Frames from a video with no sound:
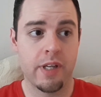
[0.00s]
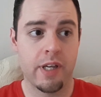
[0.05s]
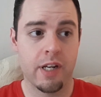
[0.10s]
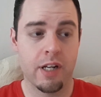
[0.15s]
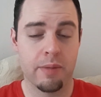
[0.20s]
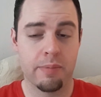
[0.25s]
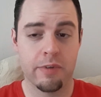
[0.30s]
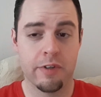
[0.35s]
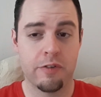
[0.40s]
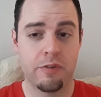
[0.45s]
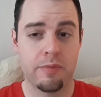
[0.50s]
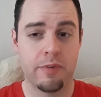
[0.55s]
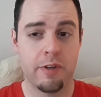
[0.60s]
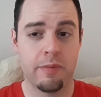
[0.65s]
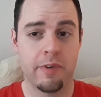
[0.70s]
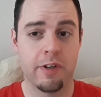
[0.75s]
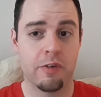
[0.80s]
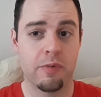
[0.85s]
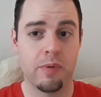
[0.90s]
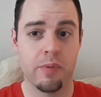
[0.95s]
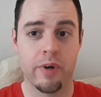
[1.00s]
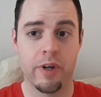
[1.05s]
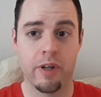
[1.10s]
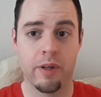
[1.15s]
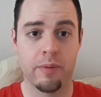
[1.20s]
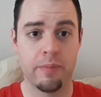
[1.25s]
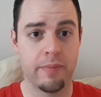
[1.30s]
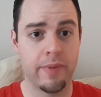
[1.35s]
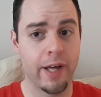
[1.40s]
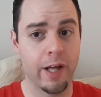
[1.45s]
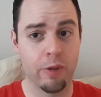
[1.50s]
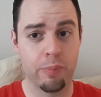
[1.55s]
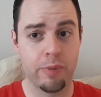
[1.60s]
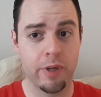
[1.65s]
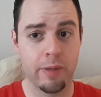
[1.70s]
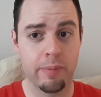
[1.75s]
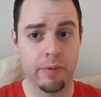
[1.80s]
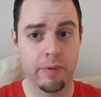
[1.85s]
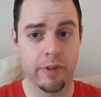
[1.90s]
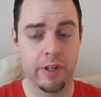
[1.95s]
It uplifts me. It makes me want to help
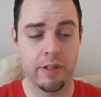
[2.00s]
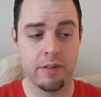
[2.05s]
people.